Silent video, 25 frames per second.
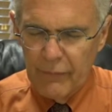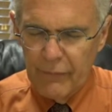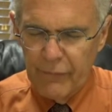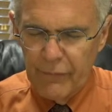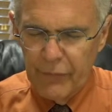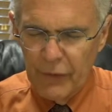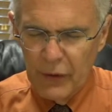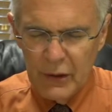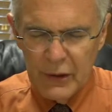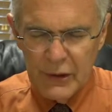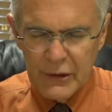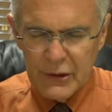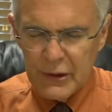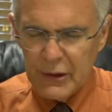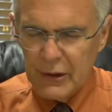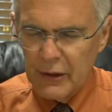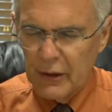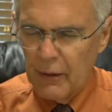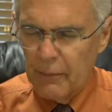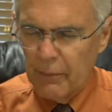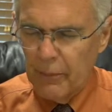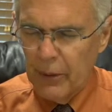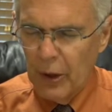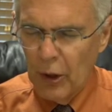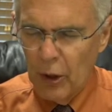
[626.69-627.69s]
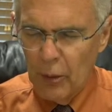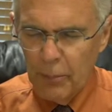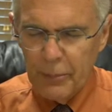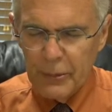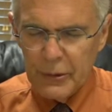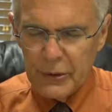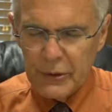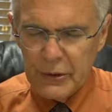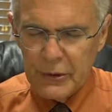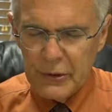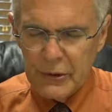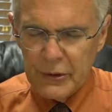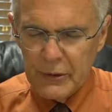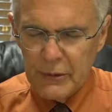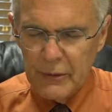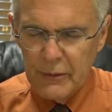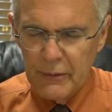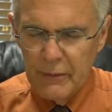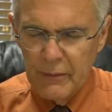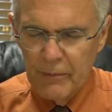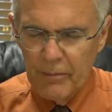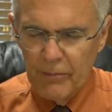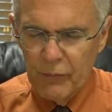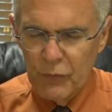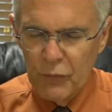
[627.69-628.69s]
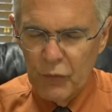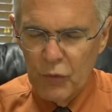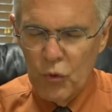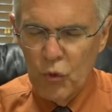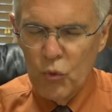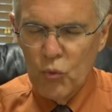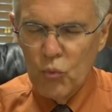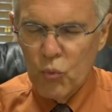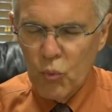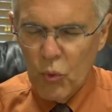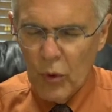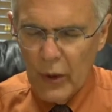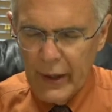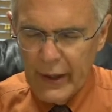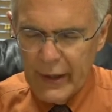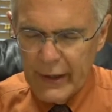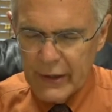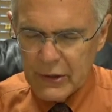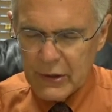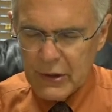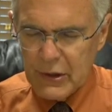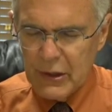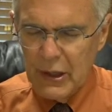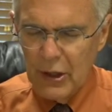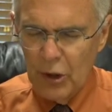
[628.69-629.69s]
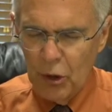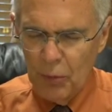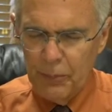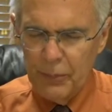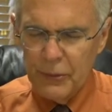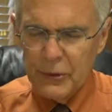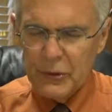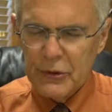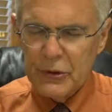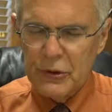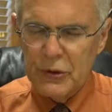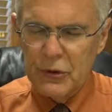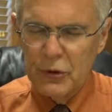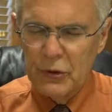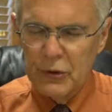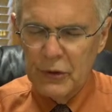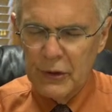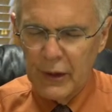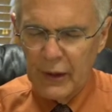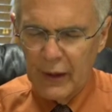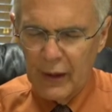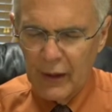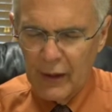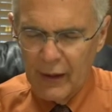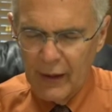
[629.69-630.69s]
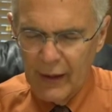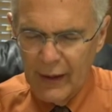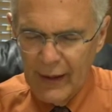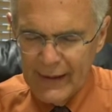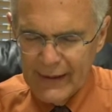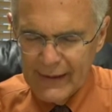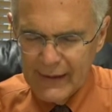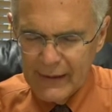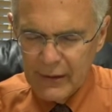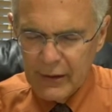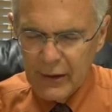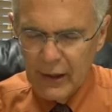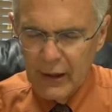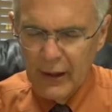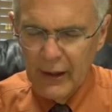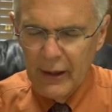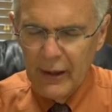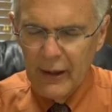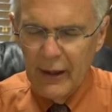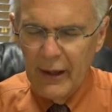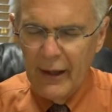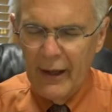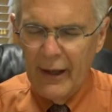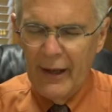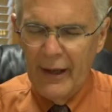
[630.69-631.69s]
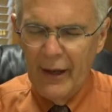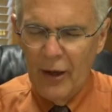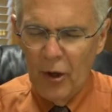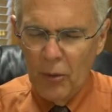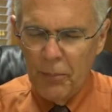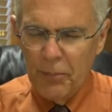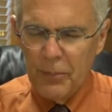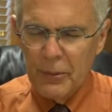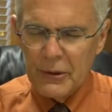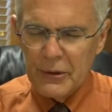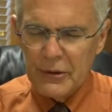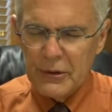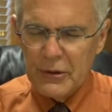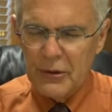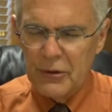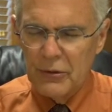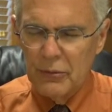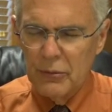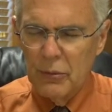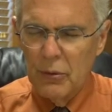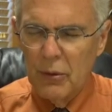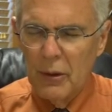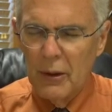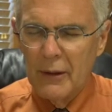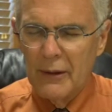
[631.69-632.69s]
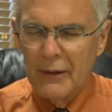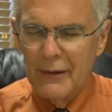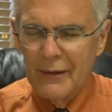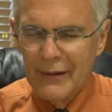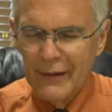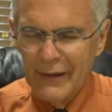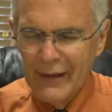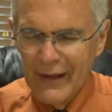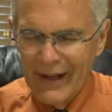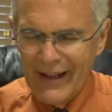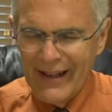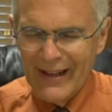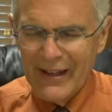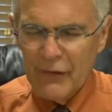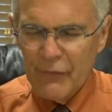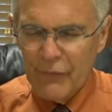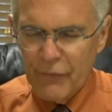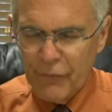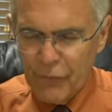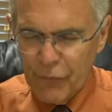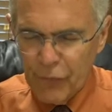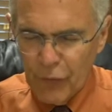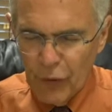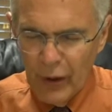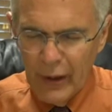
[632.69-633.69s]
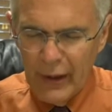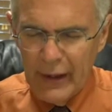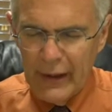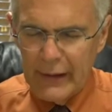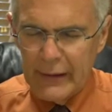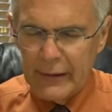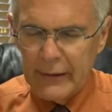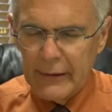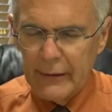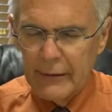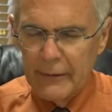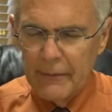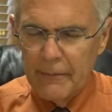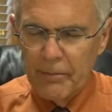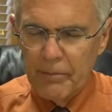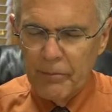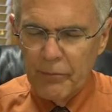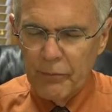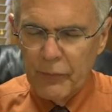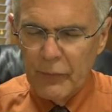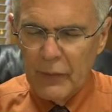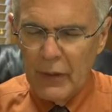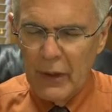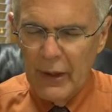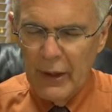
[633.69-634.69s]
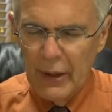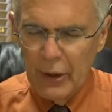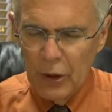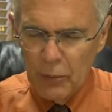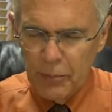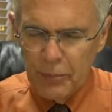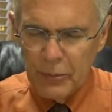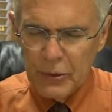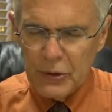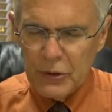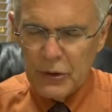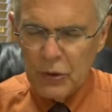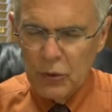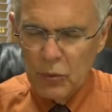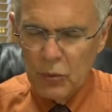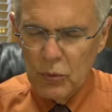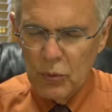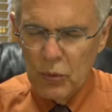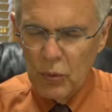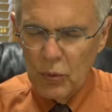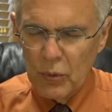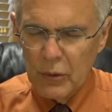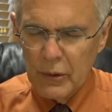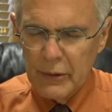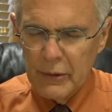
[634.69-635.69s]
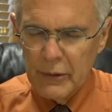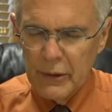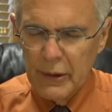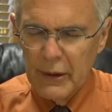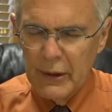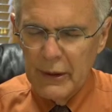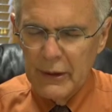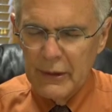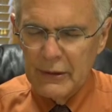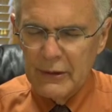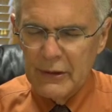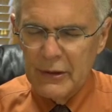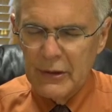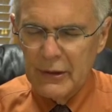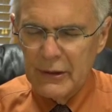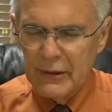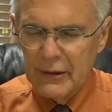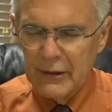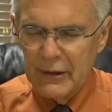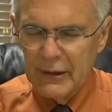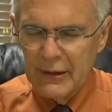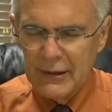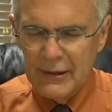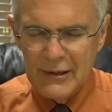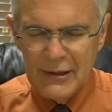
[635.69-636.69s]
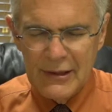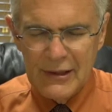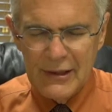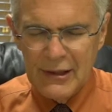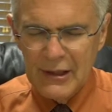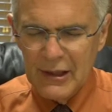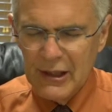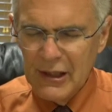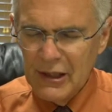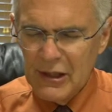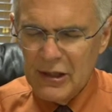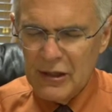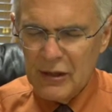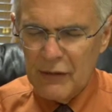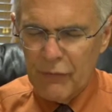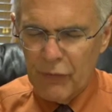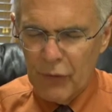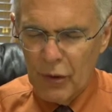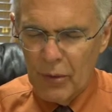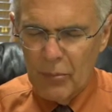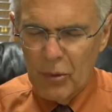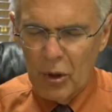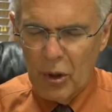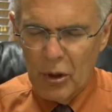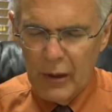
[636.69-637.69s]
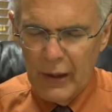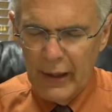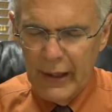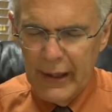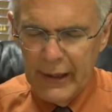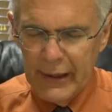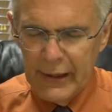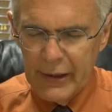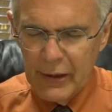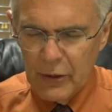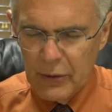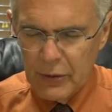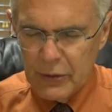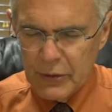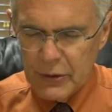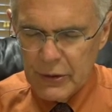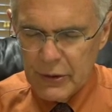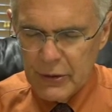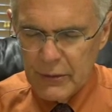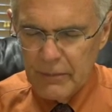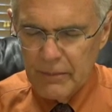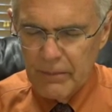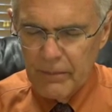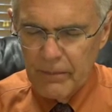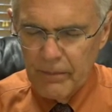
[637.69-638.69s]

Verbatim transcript: Fill us up. Help us to rest. Help us to delight. Help us to not fret. Help us, O oh Lord, to cease from our angers.